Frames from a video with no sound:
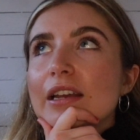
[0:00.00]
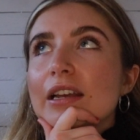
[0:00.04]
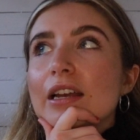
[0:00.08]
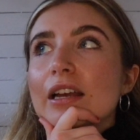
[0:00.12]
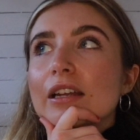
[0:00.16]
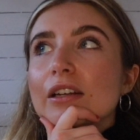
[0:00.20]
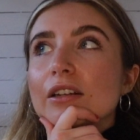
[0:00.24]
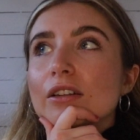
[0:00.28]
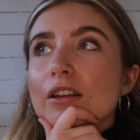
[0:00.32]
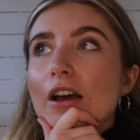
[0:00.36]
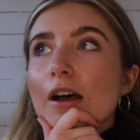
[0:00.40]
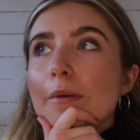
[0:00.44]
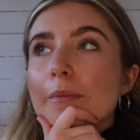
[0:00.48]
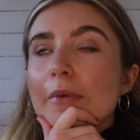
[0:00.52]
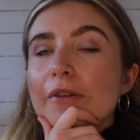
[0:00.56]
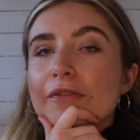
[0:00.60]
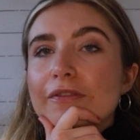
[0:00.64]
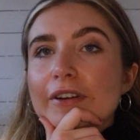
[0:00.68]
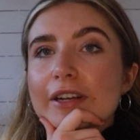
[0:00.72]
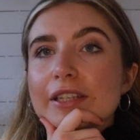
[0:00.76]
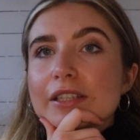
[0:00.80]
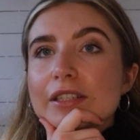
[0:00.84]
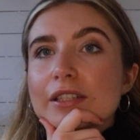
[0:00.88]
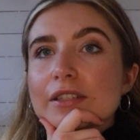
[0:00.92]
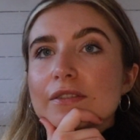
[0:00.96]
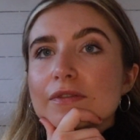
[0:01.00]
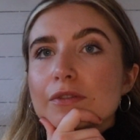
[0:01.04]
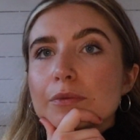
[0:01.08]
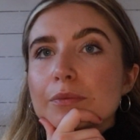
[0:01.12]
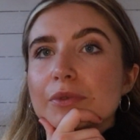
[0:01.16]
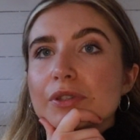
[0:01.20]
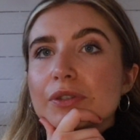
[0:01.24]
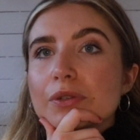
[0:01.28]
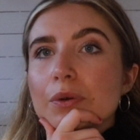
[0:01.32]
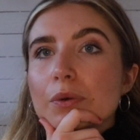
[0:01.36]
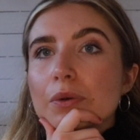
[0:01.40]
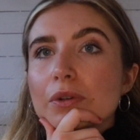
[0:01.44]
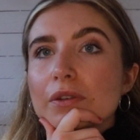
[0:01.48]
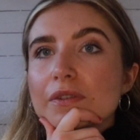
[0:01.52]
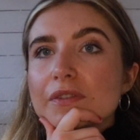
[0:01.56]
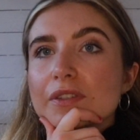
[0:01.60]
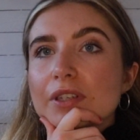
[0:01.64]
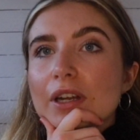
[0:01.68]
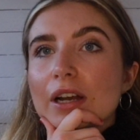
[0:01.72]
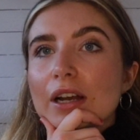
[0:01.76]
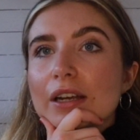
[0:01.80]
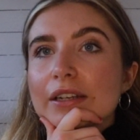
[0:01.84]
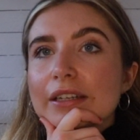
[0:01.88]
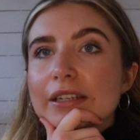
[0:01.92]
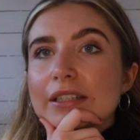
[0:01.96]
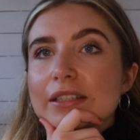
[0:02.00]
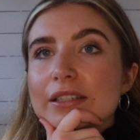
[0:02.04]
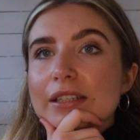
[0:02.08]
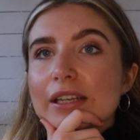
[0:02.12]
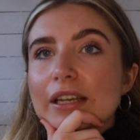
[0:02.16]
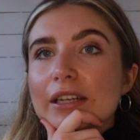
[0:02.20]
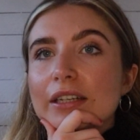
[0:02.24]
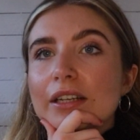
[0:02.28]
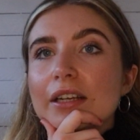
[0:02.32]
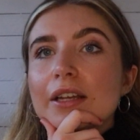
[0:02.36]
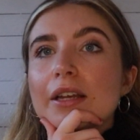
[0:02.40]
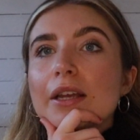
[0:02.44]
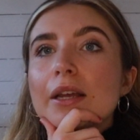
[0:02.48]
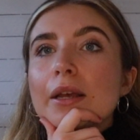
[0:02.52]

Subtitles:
and a lot of my friends from school have started knitting.